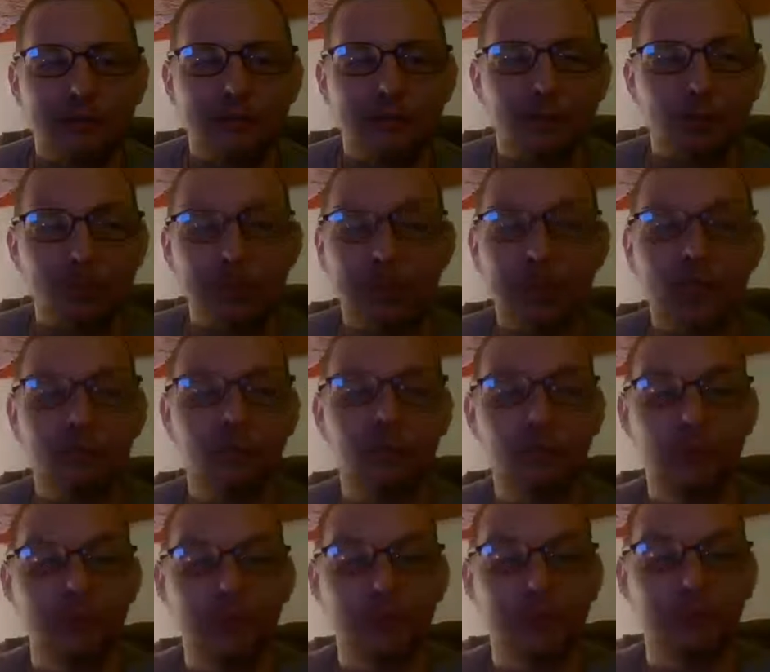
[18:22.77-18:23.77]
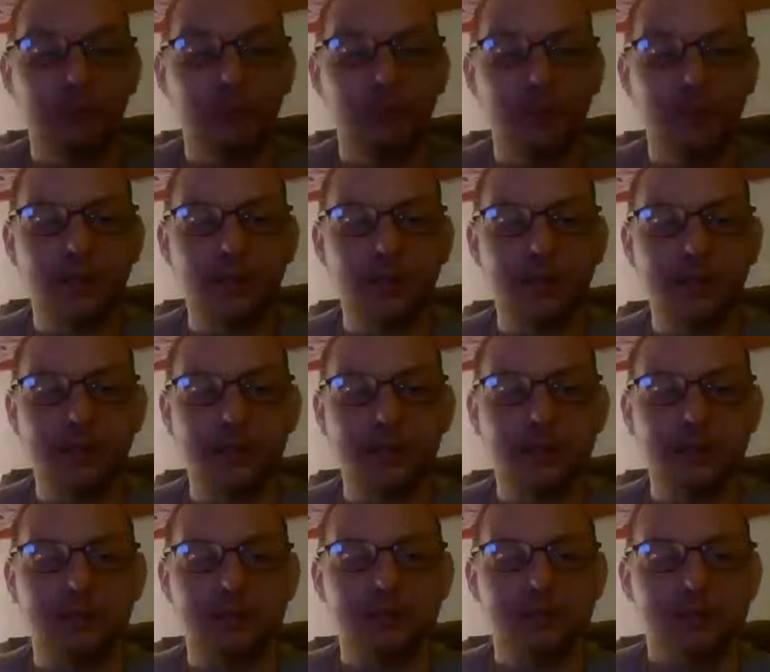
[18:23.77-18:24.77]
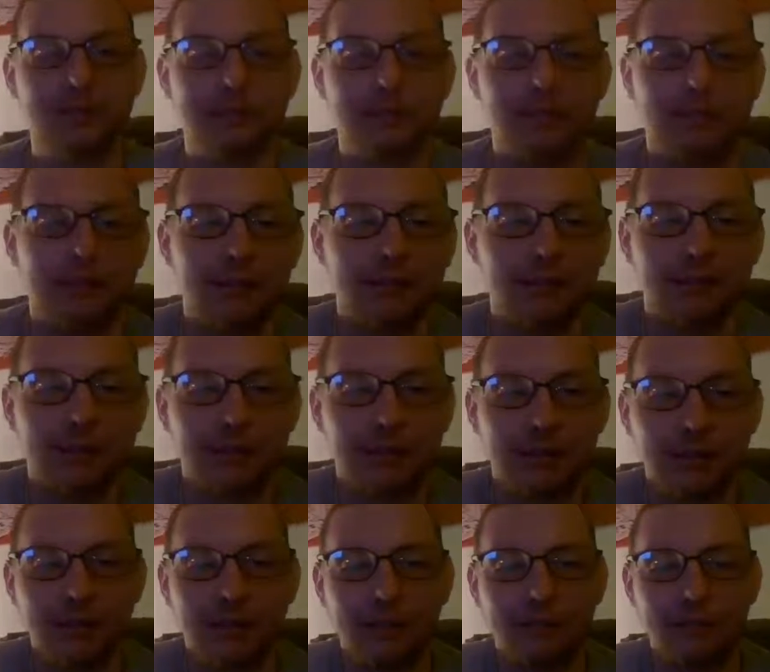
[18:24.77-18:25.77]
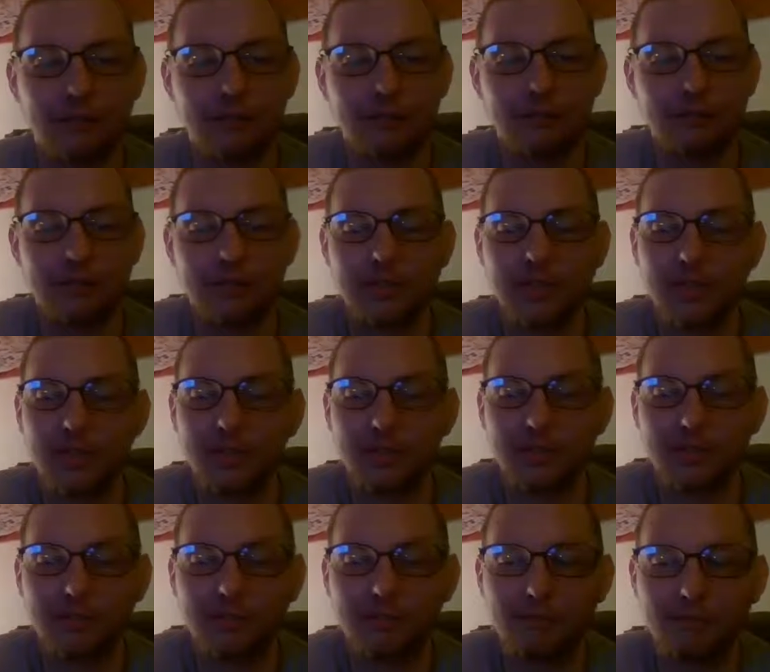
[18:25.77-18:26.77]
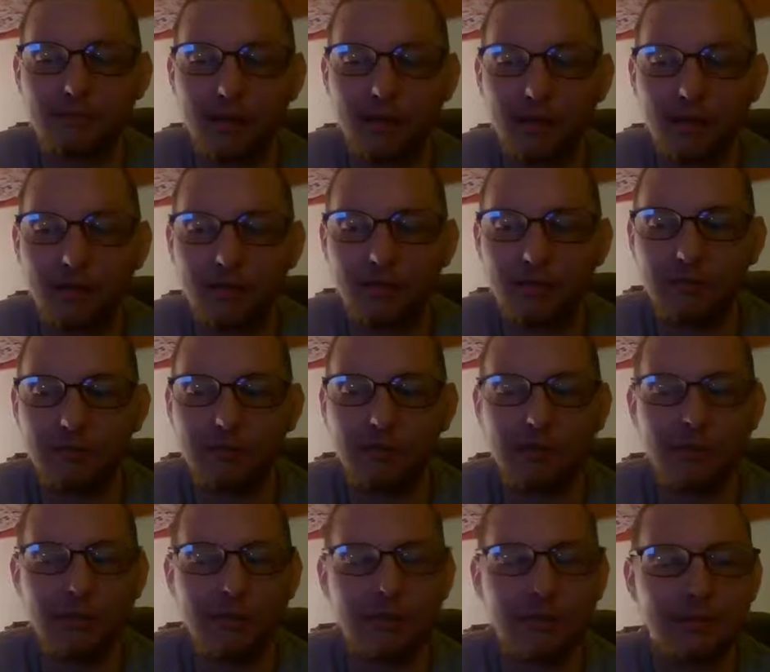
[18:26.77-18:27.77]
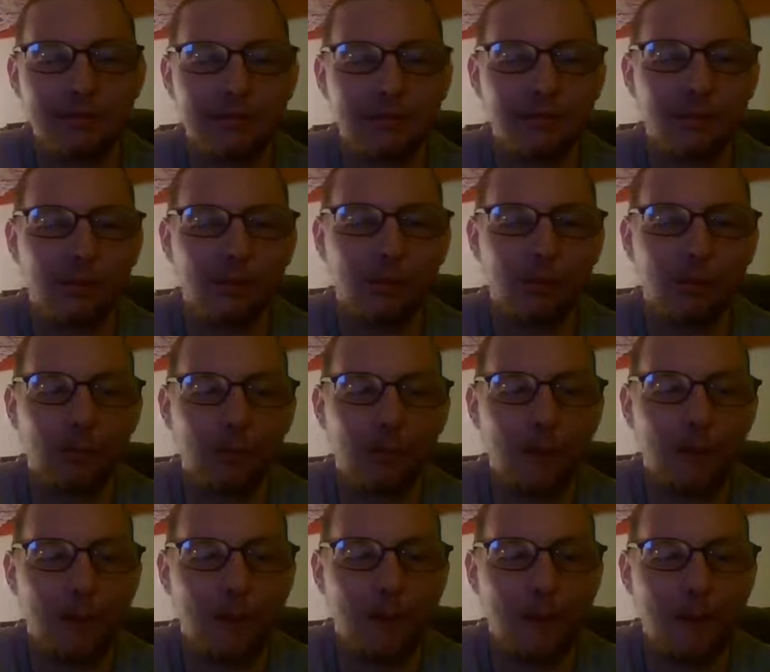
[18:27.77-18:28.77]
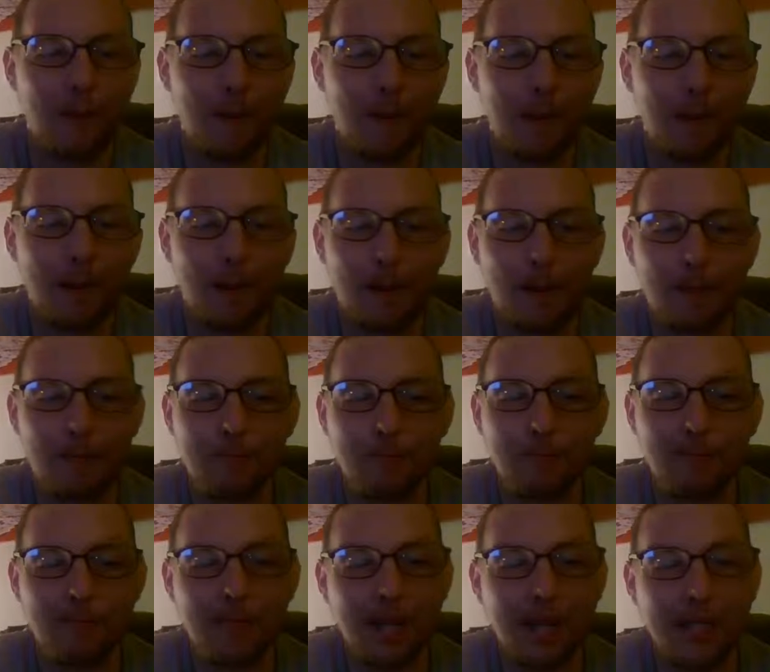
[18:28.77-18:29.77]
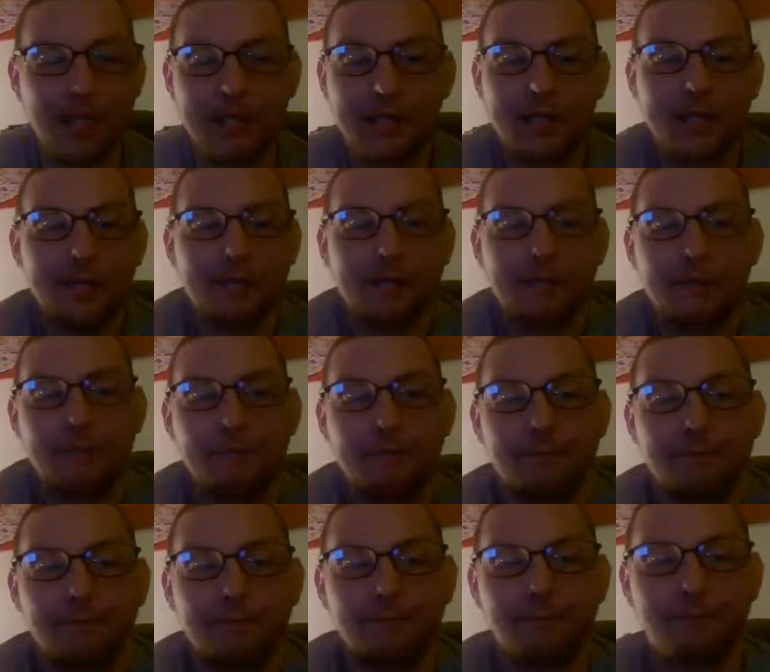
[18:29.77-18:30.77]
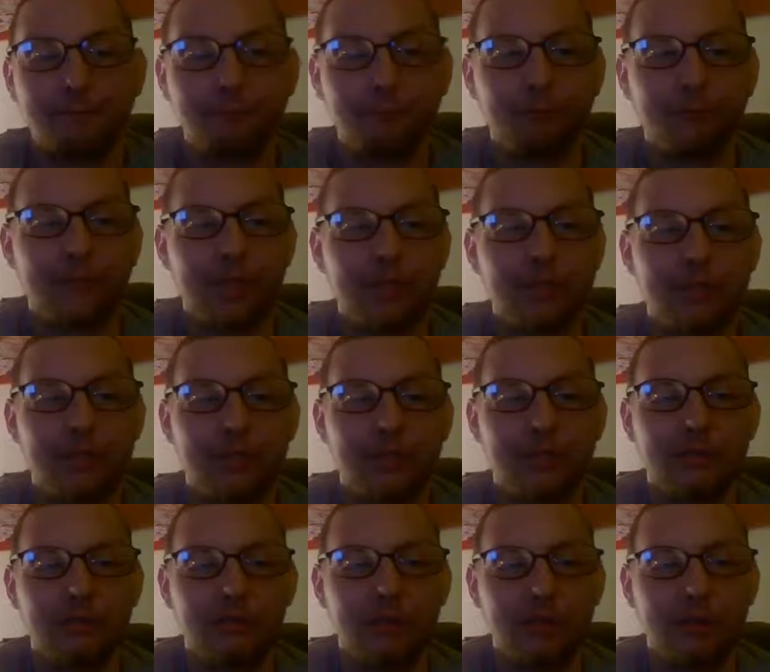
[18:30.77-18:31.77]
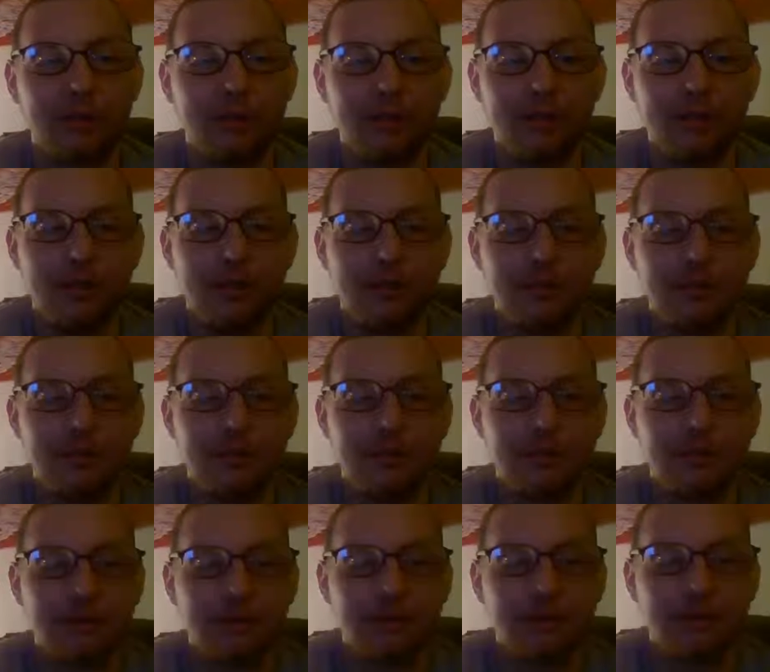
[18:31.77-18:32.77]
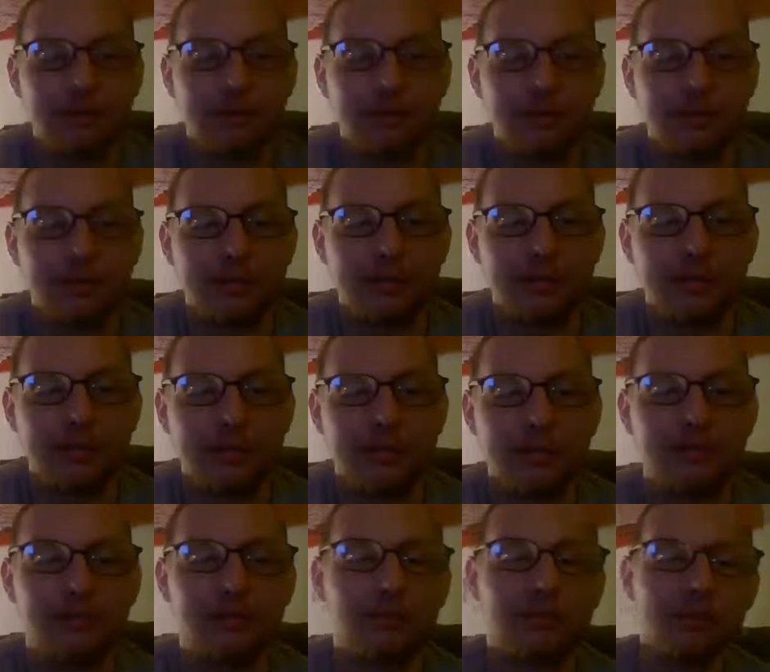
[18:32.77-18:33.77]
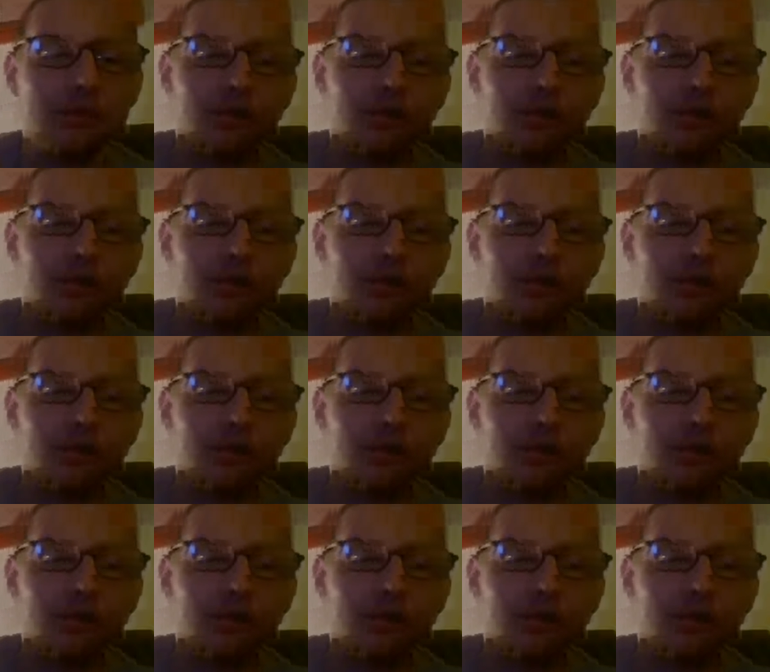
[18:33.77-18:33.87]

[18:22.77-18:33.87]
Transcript: no matter who they're playing against in the Stanley Cup final. So I get it. It's just the way it is. Eastern